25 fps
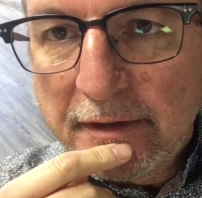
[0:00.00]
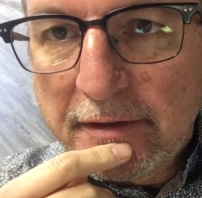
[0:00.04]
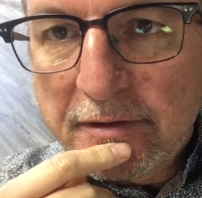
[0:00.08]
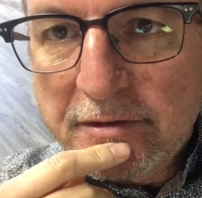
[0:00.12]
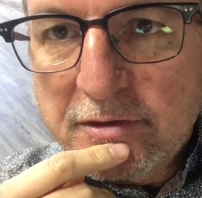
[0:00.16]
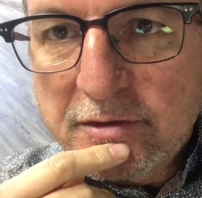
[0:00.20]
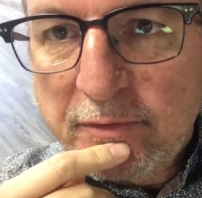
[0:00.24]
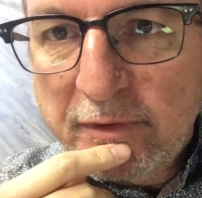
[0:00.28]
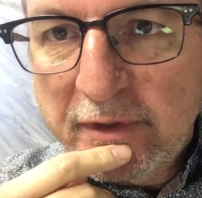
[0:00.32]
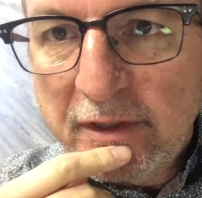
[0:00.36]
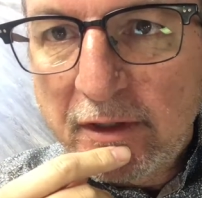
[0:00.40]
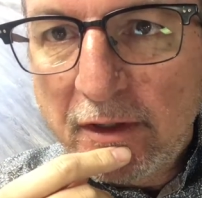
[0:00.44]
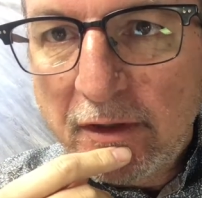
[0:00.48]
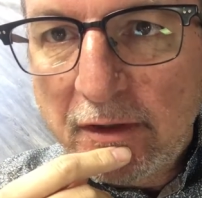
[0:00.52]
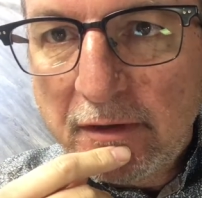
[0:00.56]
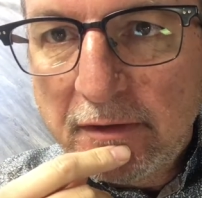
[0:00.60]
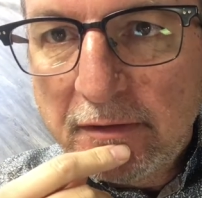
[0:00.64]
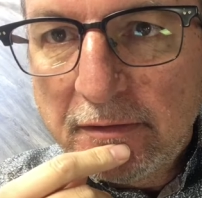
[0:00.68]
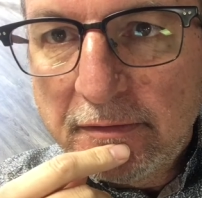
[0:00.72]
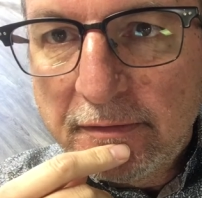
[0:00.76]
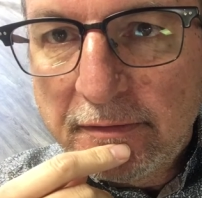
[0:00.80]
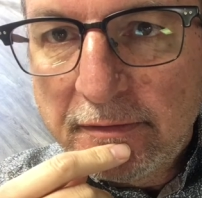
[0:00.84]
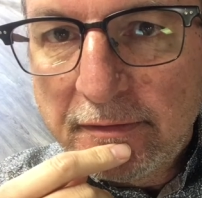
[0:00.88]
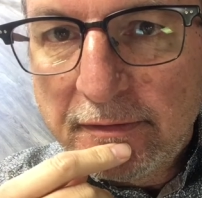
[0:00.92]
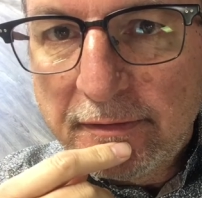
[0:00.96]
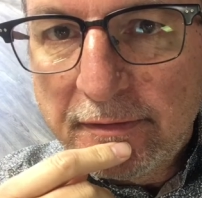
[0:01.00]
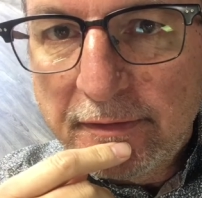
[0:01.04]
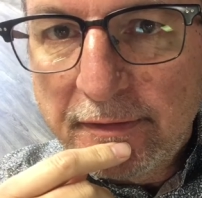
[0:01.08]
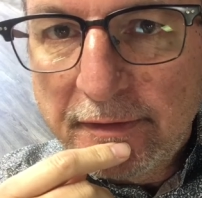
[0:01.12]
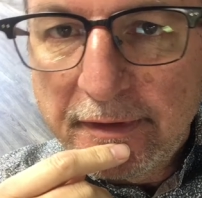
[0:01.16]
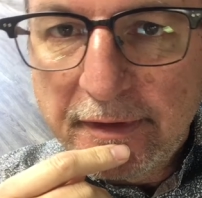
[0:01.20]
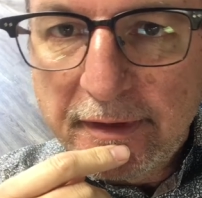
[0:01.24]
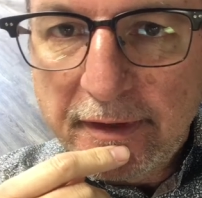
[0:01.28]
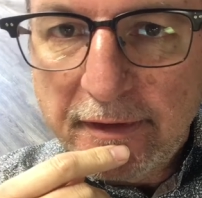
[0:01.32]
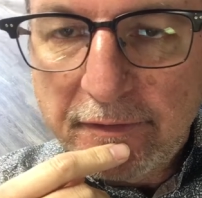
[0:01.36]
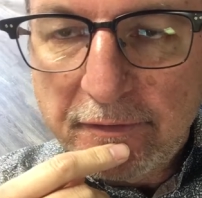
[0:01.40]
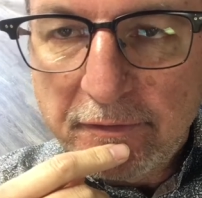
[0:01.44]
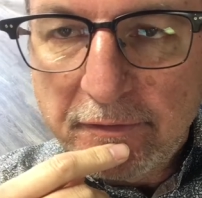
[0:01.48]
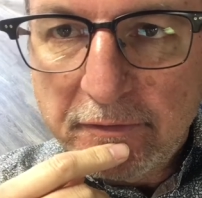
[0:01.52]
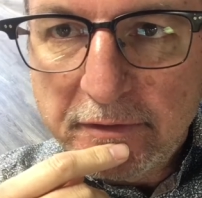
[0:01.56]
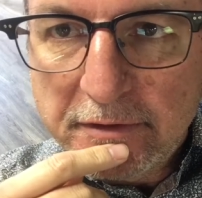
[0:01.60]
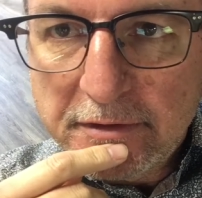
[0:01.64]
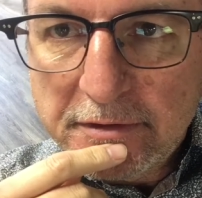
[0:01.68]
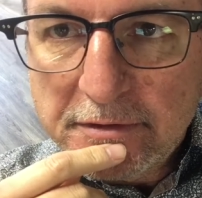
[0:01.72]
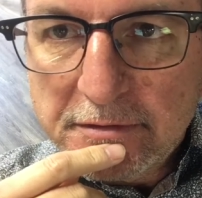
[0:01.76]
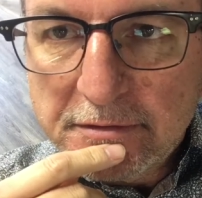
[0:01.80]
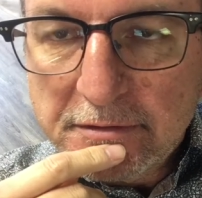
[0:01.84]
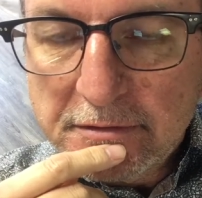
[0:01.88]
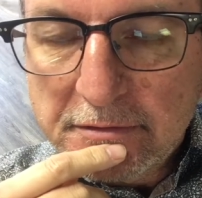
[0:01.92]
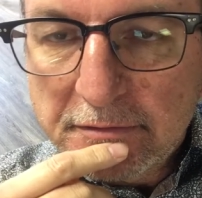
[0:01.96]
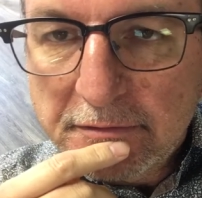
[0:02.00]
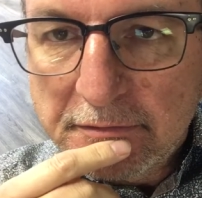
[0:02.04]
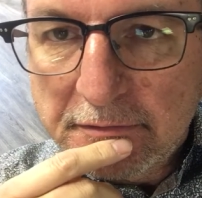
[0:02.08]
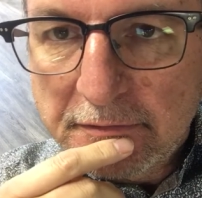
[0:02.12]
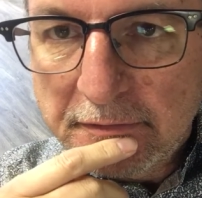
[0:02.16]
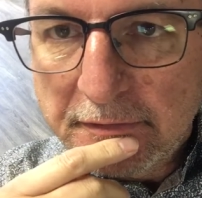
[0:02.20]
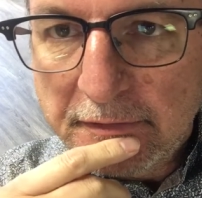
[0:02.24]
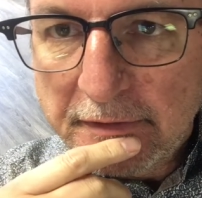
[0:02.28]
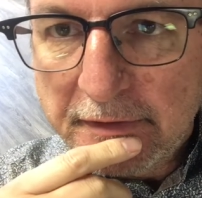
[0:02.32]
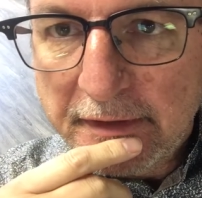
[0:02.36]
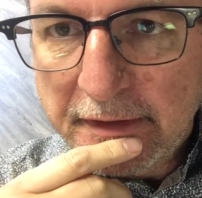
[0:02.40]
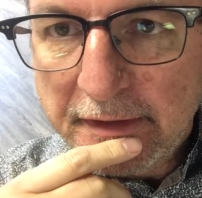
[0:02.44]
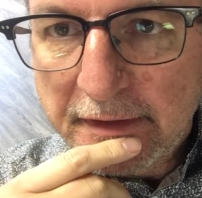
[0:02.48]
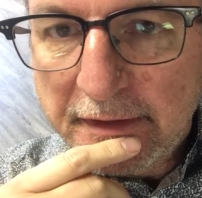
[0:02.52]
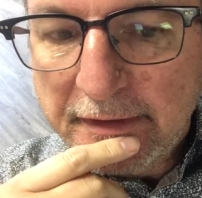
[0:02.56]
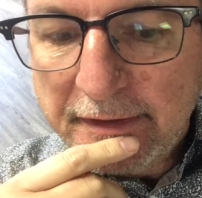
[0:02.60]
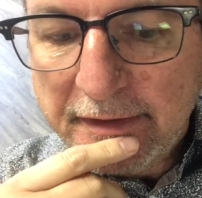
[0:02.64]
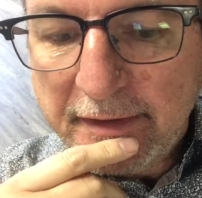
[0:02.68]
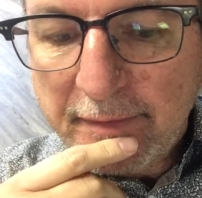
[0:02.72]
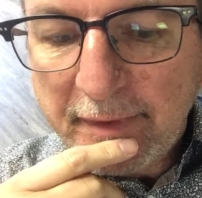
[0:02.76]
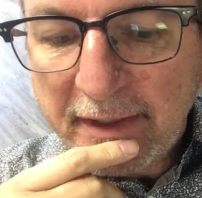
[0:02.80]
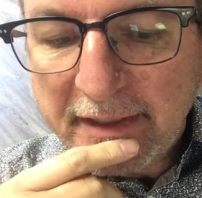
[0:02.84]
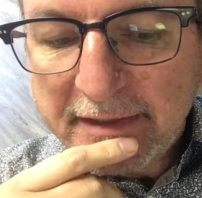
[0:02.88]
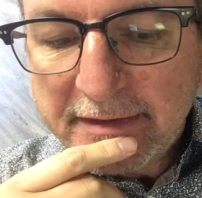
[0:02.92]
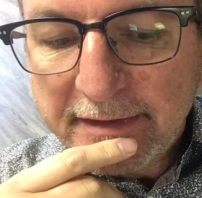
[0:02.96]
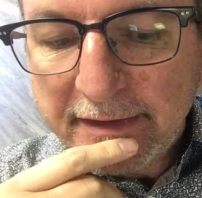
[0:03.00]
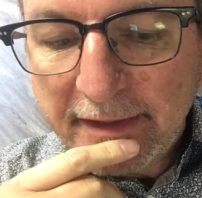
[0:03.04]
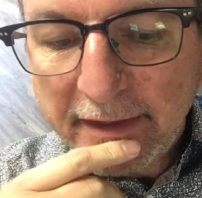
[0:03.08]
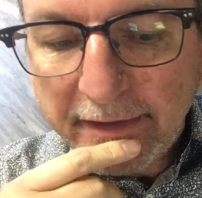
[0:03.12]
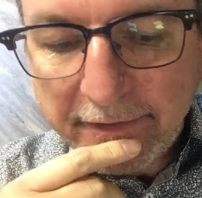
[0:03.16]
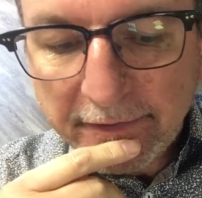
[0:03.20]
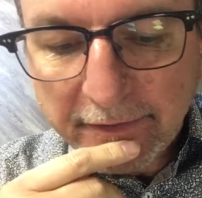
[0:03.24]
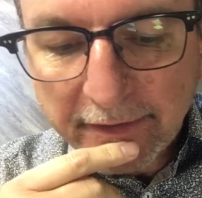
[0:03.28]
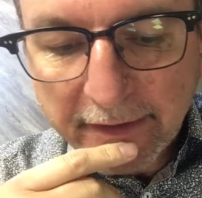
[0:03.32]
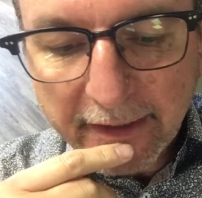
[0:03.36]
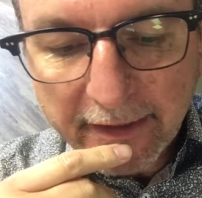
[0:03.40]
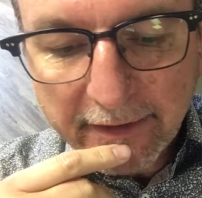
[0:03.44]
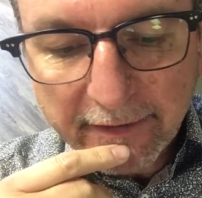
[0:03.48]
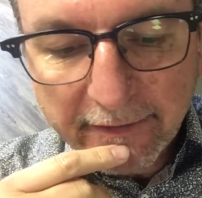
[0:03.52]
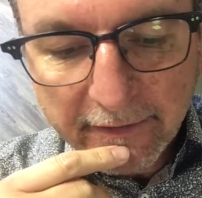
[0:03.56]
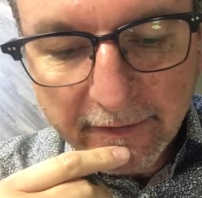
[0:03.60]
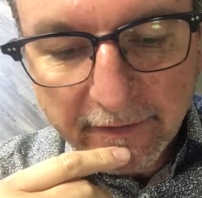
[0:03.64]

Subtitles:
so we can all get through this and get back together again.